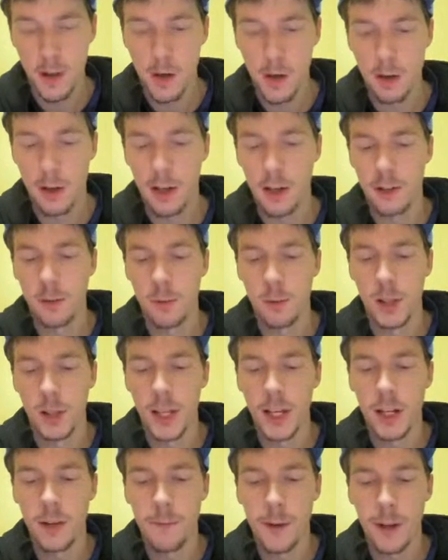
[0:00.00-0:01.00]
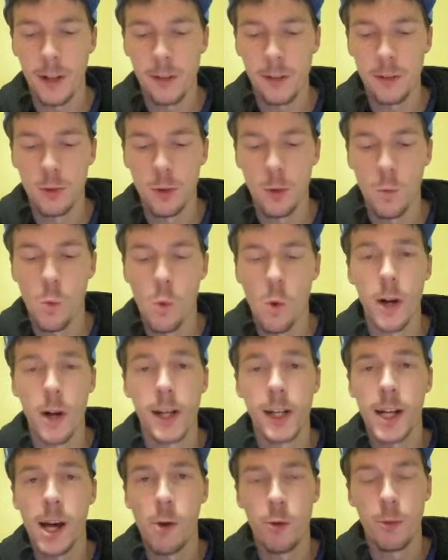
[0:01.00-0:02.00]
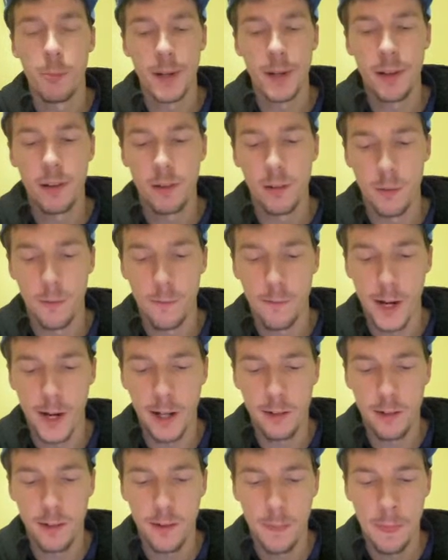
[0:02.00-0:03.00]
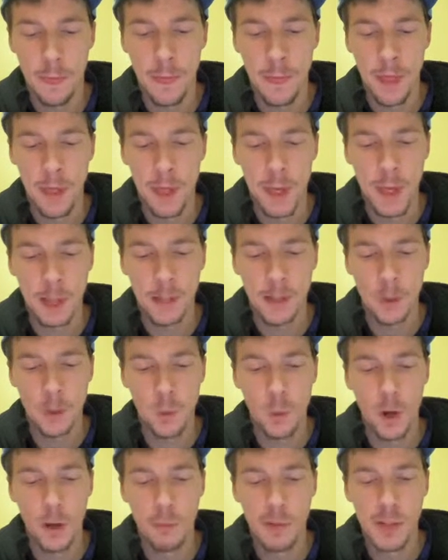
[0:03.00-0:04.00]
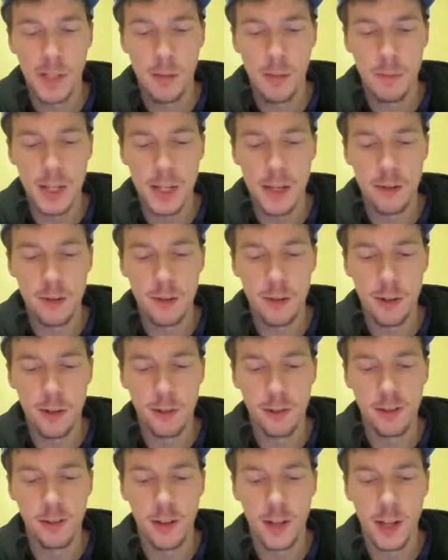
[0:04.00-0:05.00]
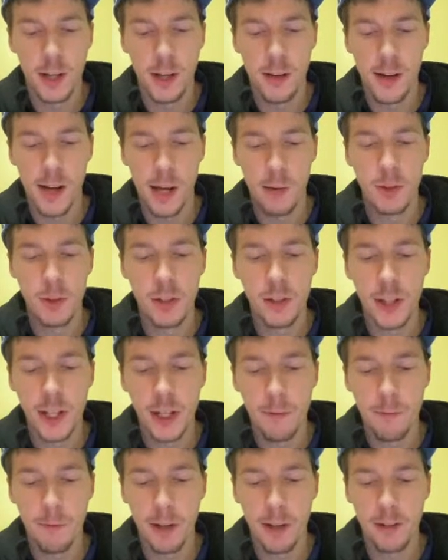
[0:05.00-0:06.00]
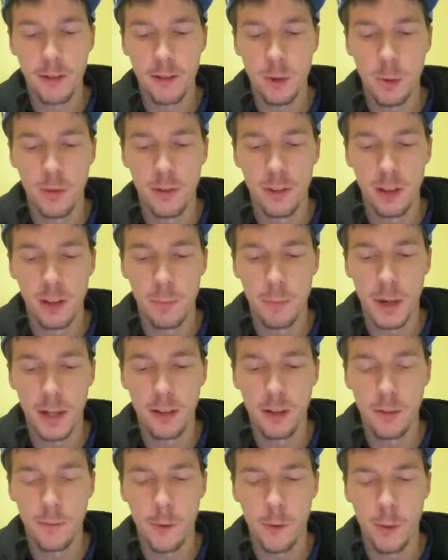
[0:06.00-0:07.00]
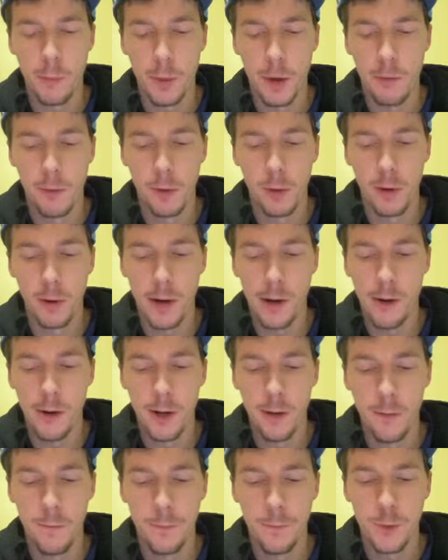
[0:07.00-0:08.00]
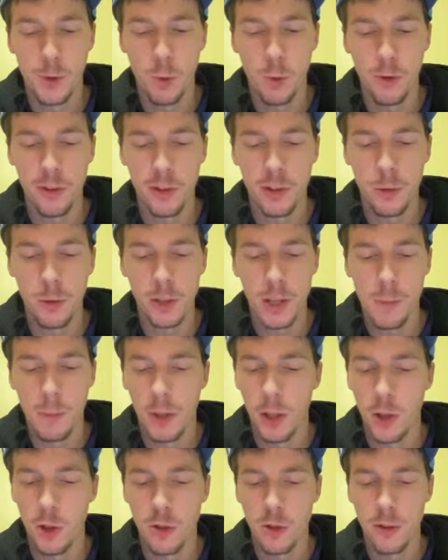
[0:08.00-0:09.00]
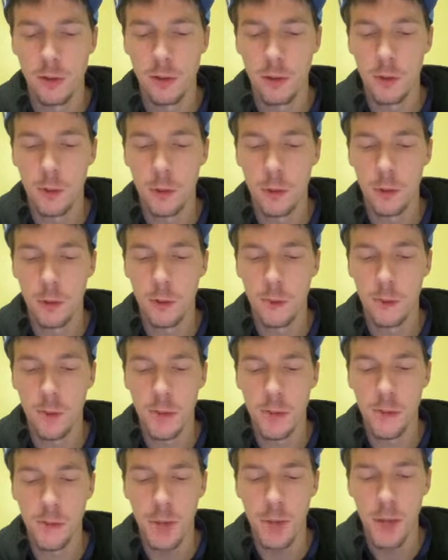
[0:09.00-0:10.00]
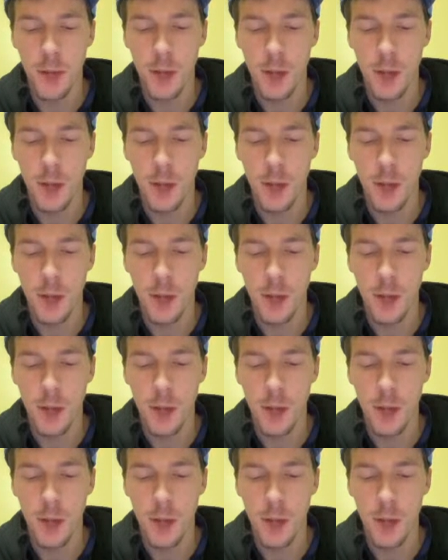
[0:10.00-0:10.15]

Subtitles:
Okay, so a lake effect snow warning now remains in effect until 1 p.m. Eastern on Sunday. Heavy lake effect snow is expected for the Buffalo area. Total snow accumulations 2 to 3 feet.